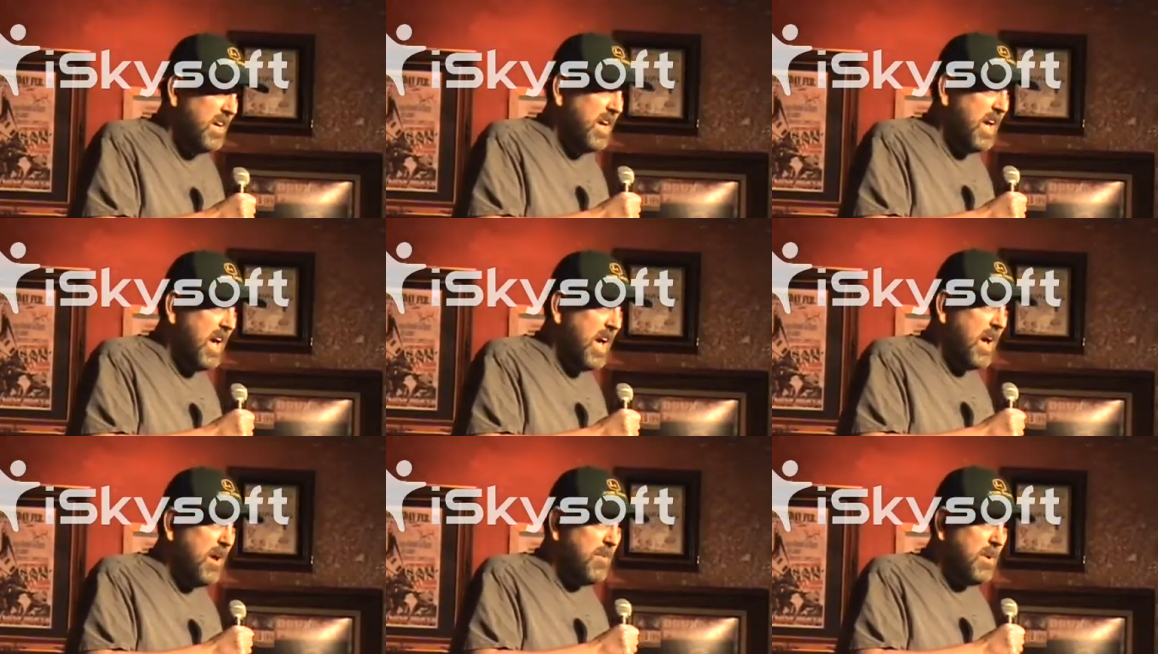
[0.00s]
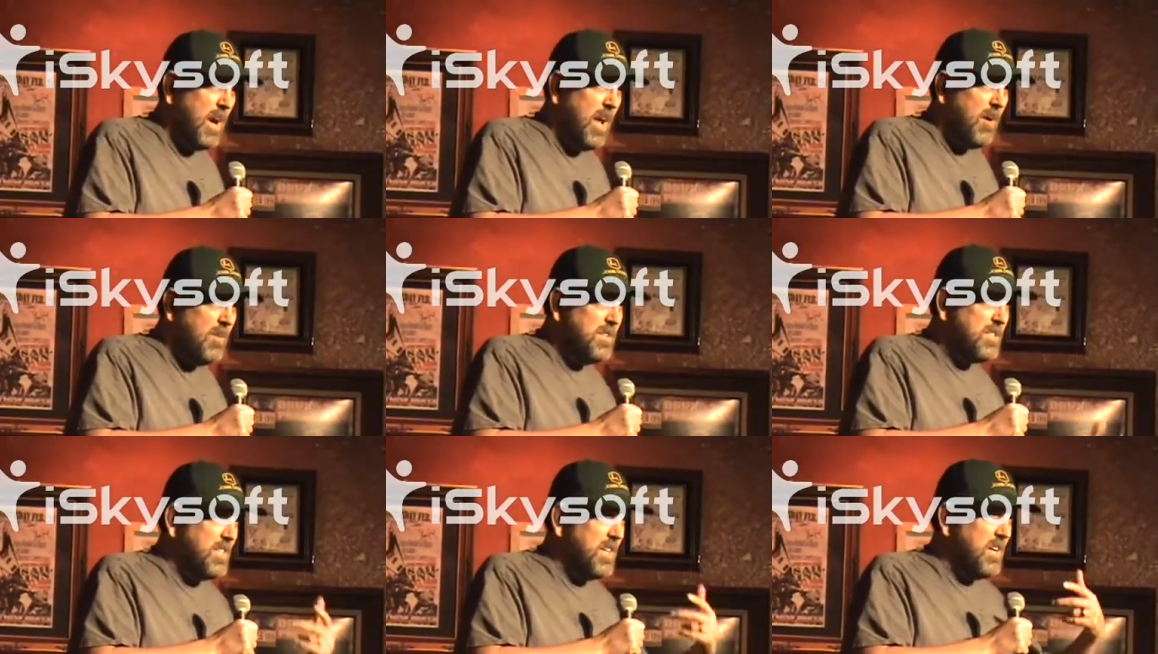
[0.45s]
Yeah, when
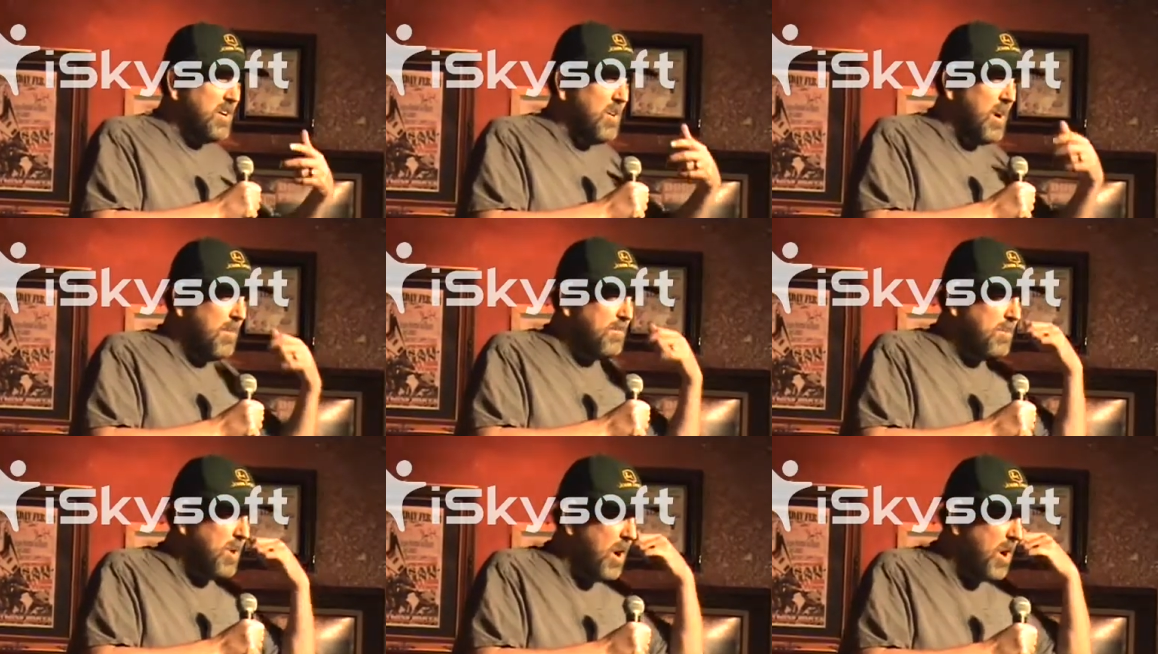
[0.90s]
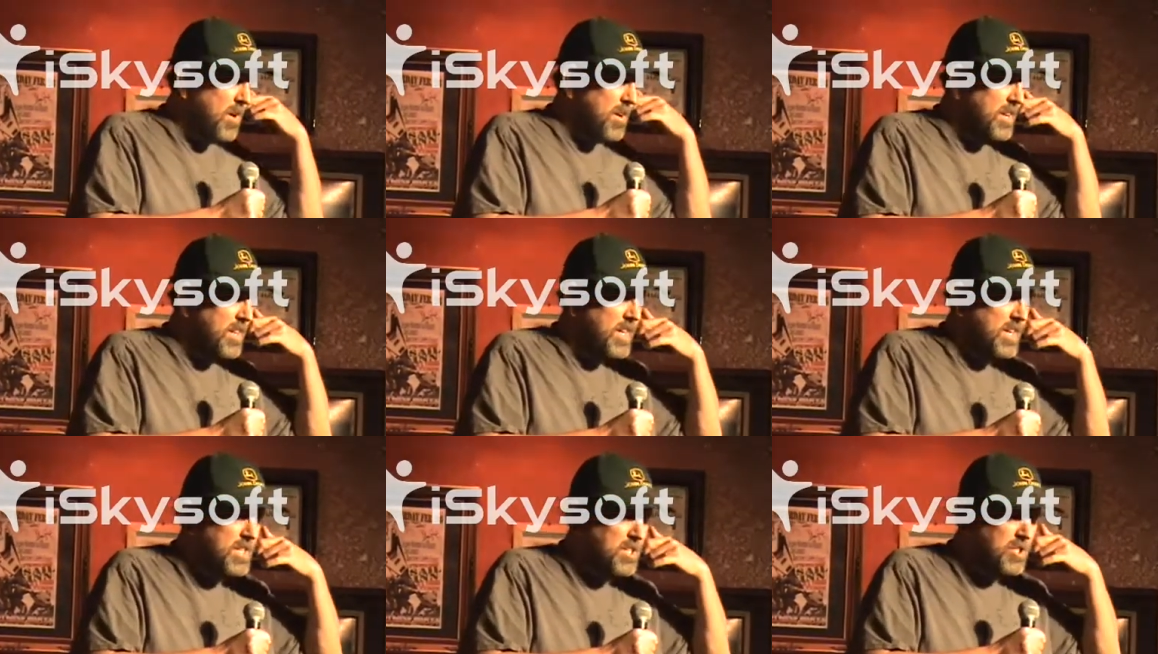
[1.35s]
I was single, I'm
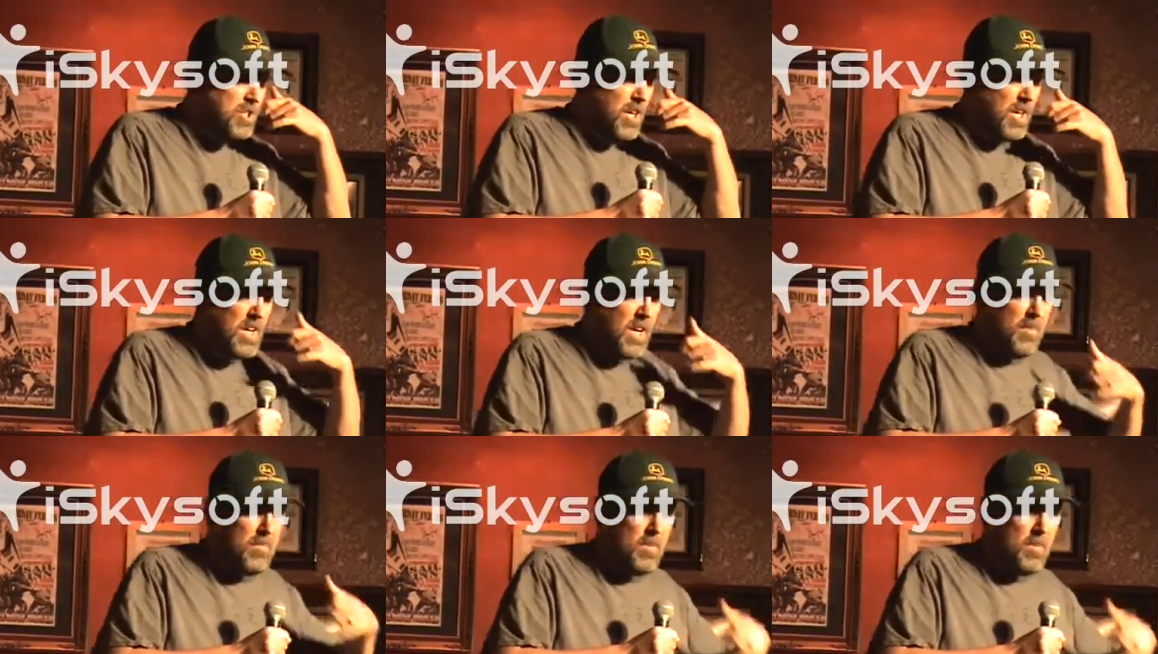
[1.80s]
talking to this chick.